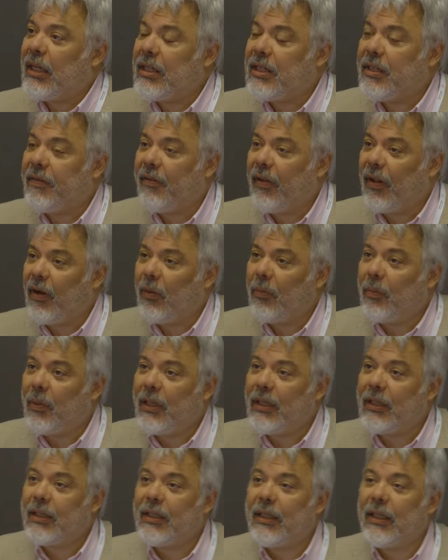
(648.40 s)

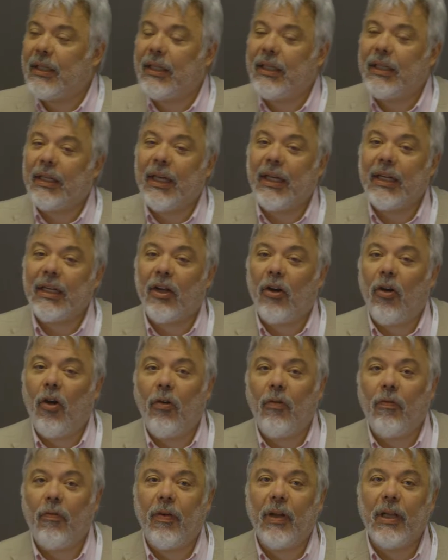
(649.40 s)
Development and
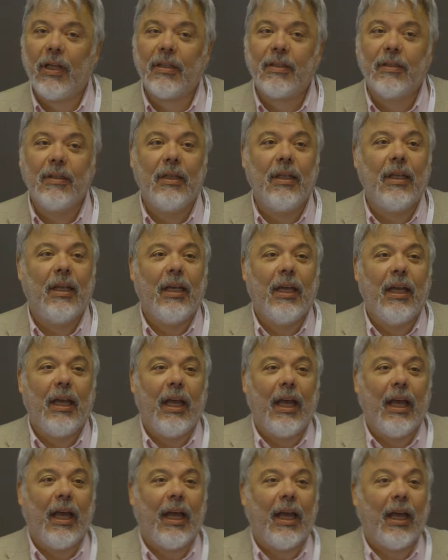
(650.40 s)
conflict
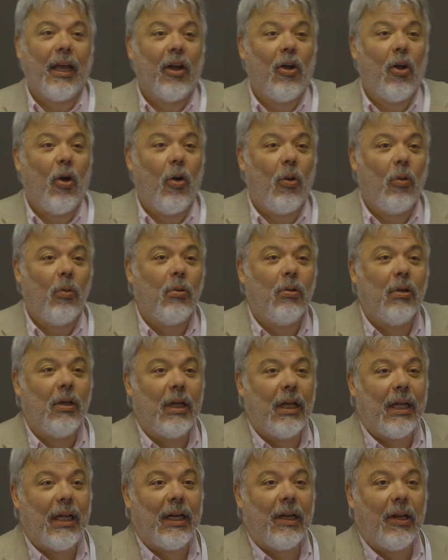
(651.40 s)
go
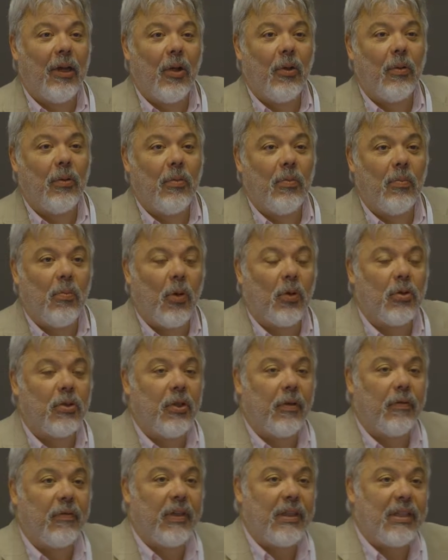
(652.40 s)
along
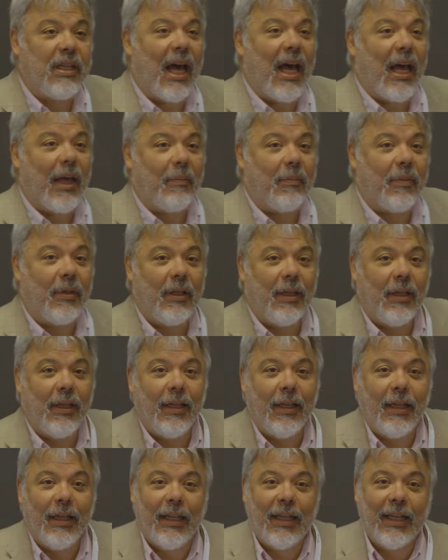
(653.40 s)
most of the time.
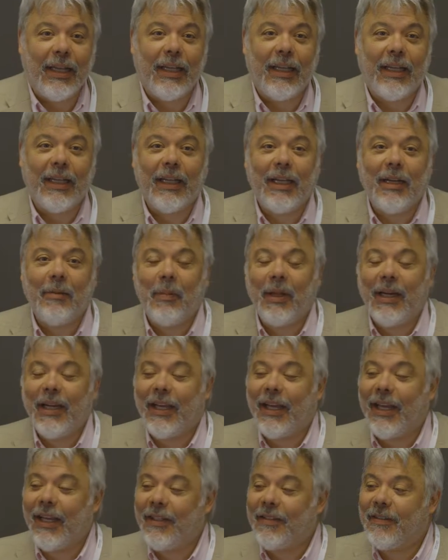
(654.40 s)
In many
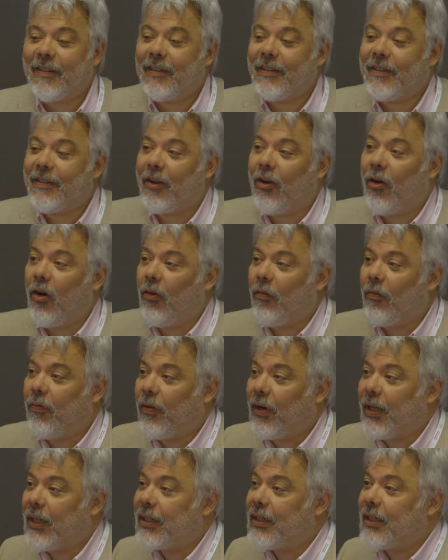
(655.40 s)
cases,
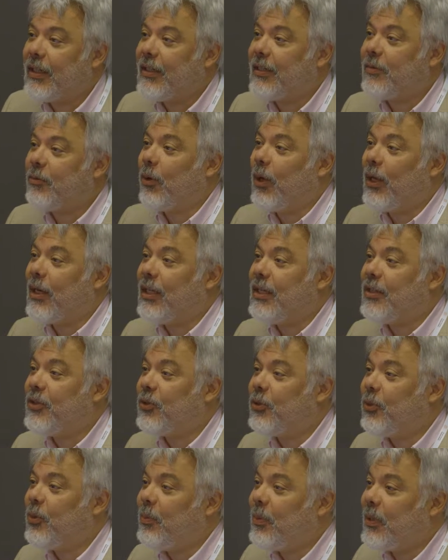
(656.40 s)
conflict is one
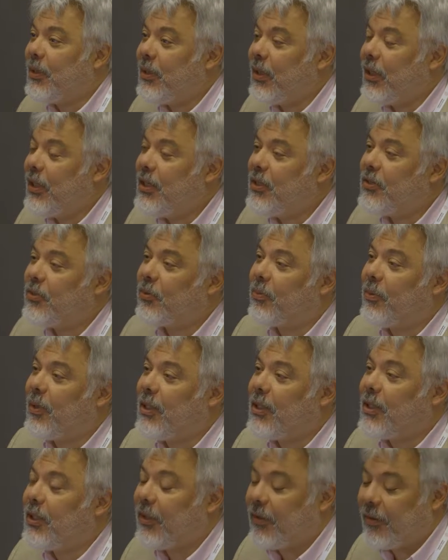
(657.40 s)

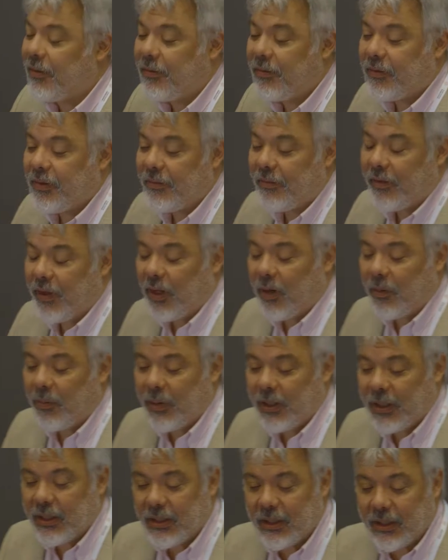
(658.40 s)
instrument of
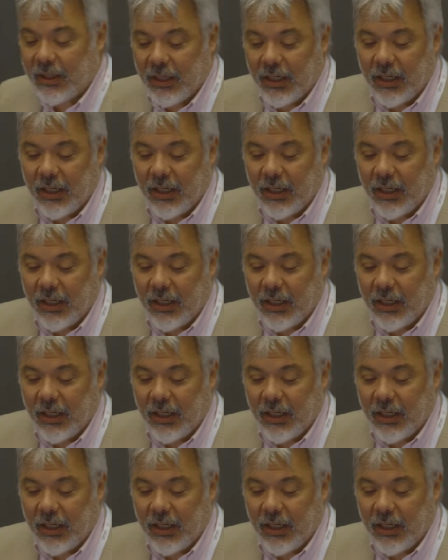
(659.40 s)
development